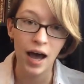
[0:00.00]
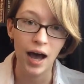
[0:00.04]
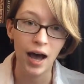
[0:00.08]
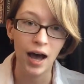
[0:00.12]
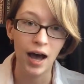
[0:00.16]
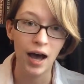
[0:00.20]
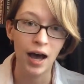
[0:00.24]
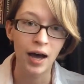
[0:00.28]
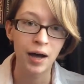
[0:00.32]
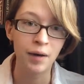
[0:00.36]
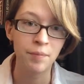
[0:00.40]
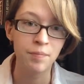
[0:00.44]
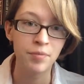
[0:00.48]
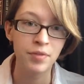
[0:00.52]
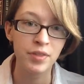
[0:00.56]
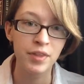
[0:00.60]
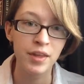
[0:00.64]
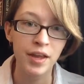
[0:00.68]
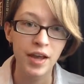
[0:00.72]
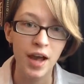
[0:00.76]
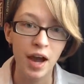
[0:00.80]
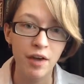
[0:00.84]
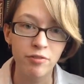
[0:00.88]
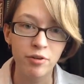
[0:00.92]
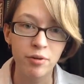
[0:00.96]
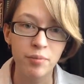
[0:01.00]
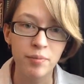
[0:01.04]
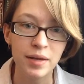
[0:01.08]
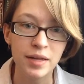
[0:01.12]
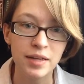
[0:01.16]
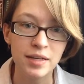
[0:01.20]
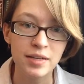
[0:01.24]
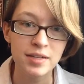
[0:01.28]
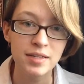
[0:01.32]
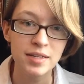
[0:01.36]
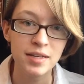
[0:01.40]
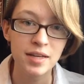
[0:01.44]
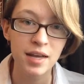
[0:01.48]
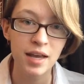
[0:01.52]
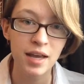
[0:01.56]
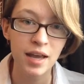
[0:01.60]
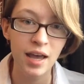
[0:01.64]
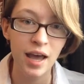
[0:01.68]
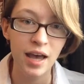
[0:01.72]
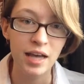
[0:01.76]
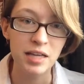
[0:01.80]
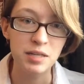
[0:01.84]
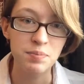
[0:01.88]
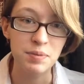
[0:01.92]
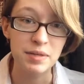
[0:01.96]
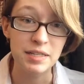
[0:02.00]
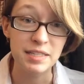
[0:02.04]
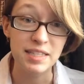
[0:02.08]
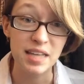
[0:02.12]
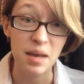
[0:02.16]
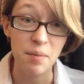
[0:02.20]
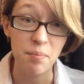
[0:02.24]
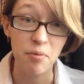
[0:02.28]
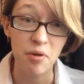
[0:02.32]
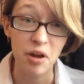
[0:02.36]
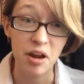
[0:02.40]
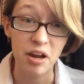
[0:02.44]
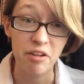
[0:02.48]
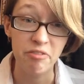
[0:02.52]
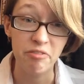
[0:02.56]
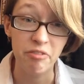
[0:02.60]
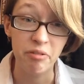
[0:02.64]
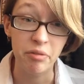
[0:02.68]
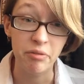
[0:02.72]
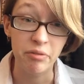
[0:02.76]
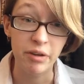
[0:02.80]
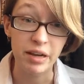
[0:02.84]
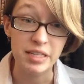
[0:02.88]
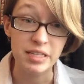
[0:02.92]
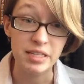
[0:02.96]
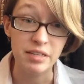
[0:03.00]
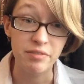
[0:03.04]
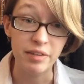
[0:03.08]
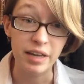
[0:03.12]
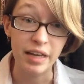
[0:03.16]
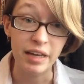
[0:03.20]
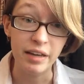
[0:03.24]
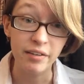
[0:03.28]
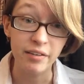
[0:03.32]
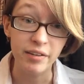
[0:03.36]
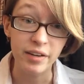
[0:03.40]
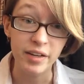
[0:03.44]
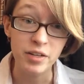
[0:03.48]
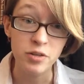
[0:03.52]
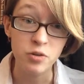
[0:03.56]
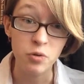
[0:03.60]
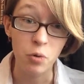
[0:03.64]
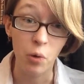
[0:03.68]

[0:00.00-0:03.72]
The government has been separated from the rest of England,